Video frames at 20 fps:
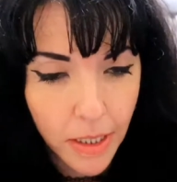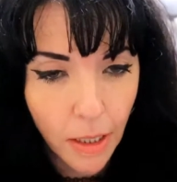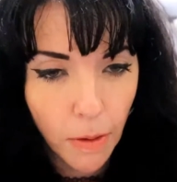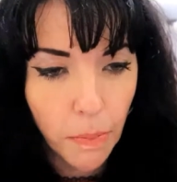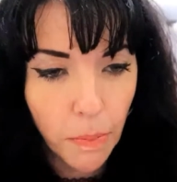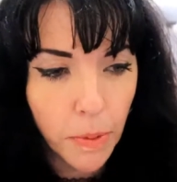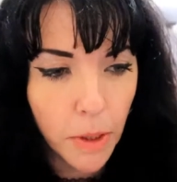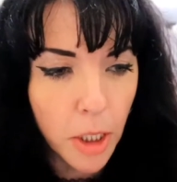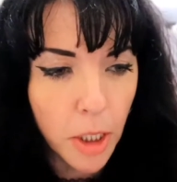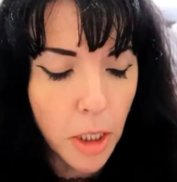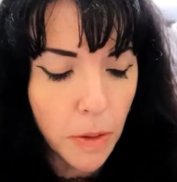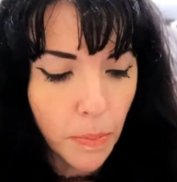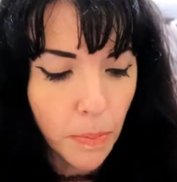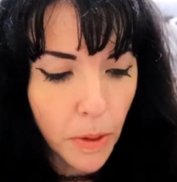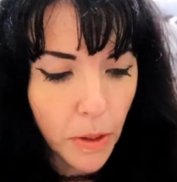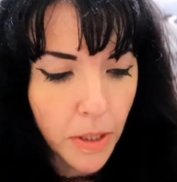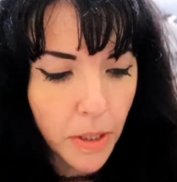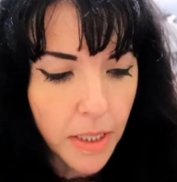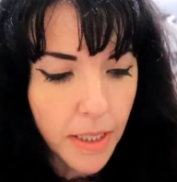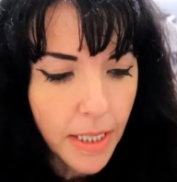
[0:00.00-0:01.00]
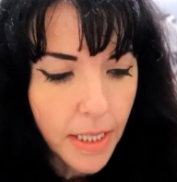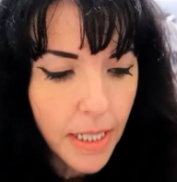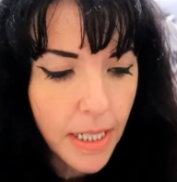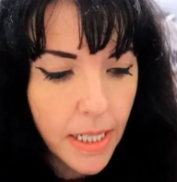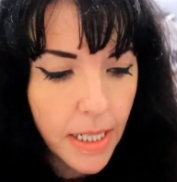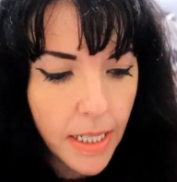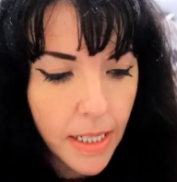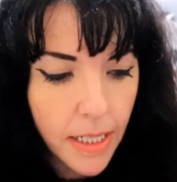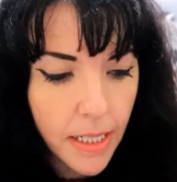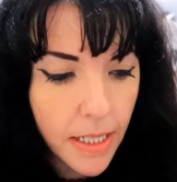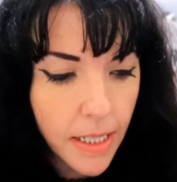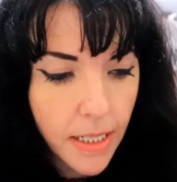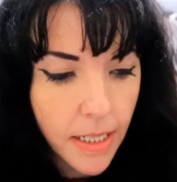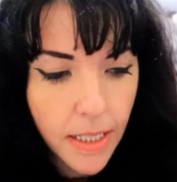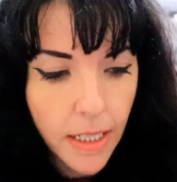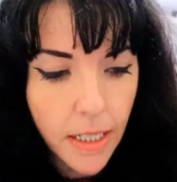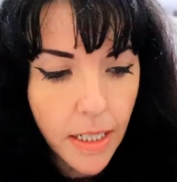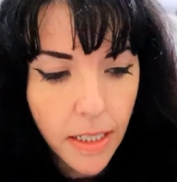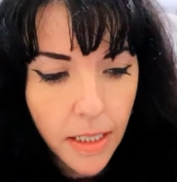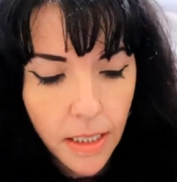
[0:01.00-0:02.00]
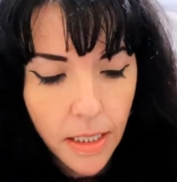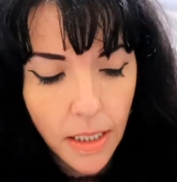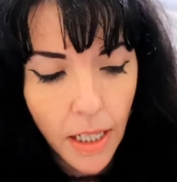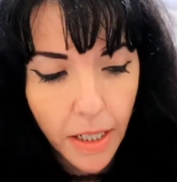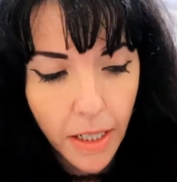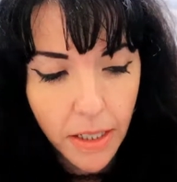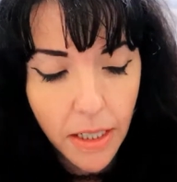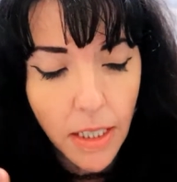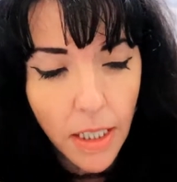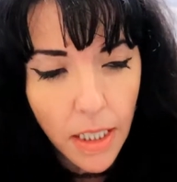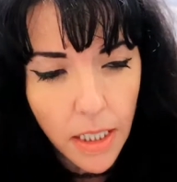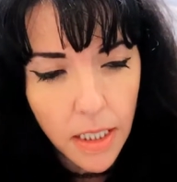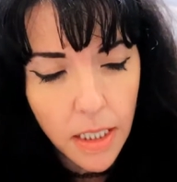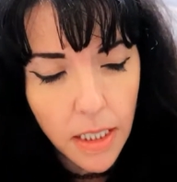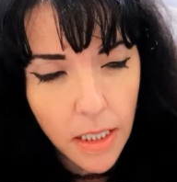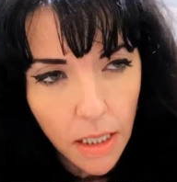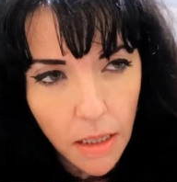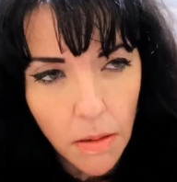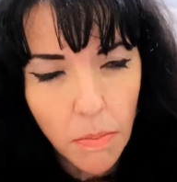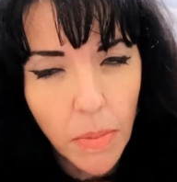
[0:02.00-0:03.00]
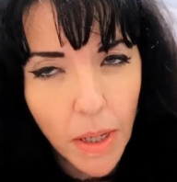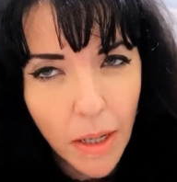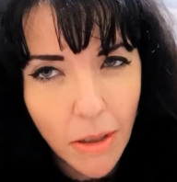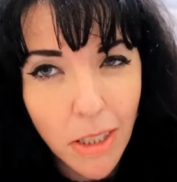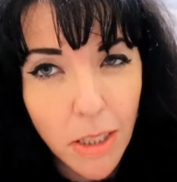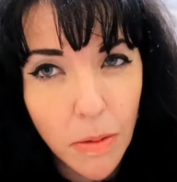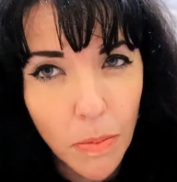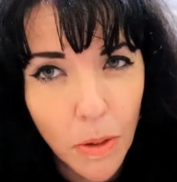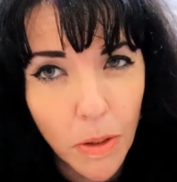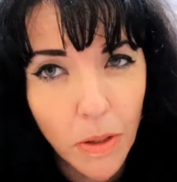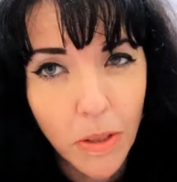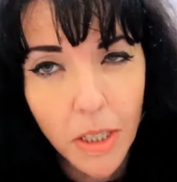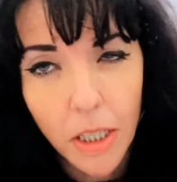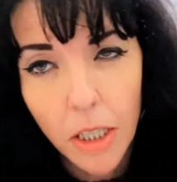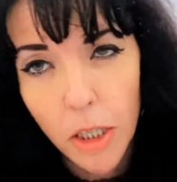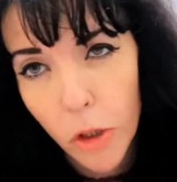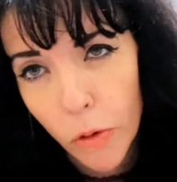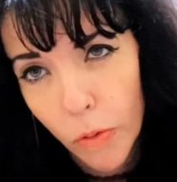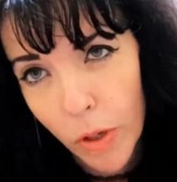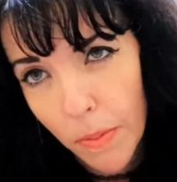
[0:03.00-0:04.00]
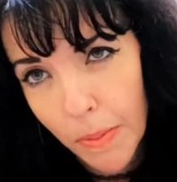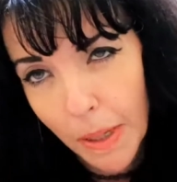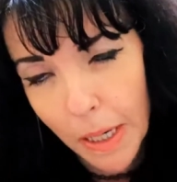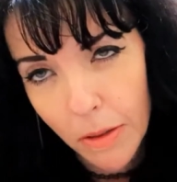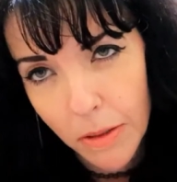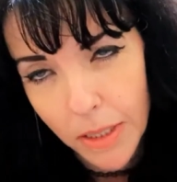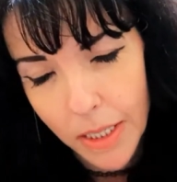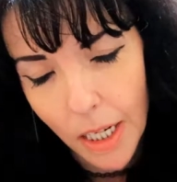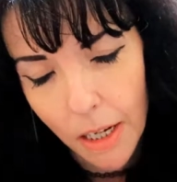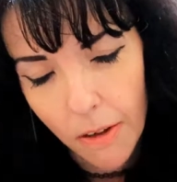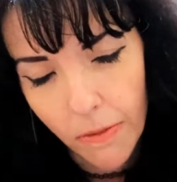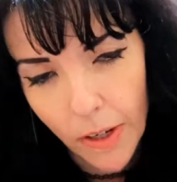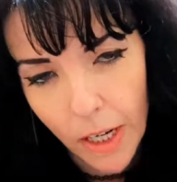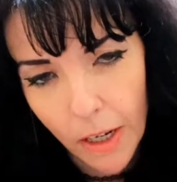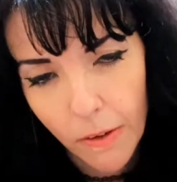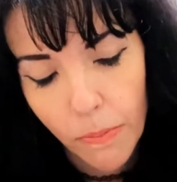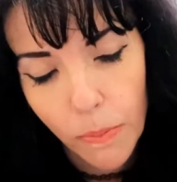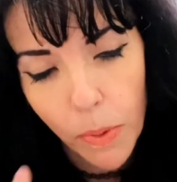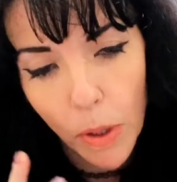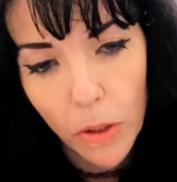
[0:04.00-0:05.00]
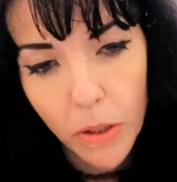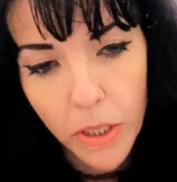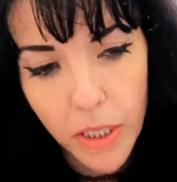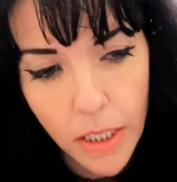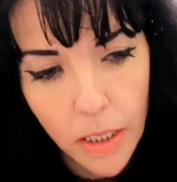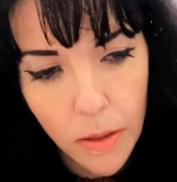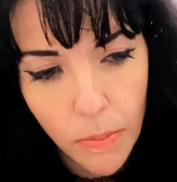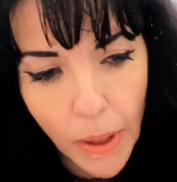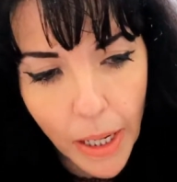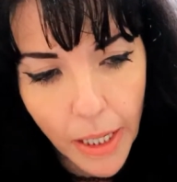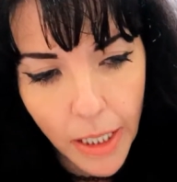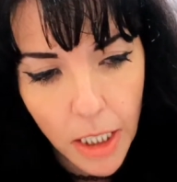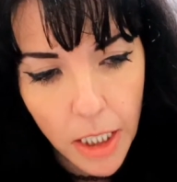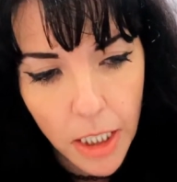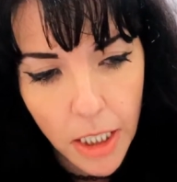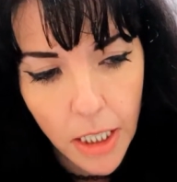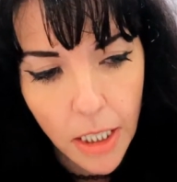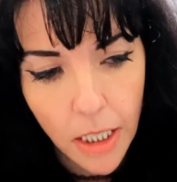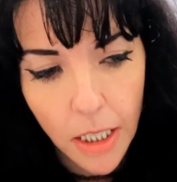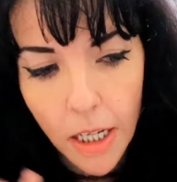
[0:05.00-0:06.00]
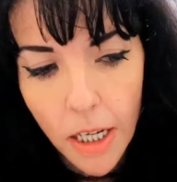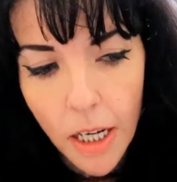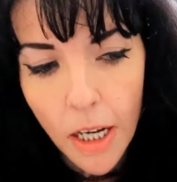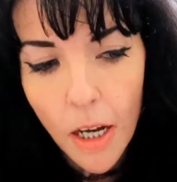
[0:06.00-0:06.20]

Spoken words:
Now Birchbox is, I think it's £10 a month and £3.95 postage and packaging,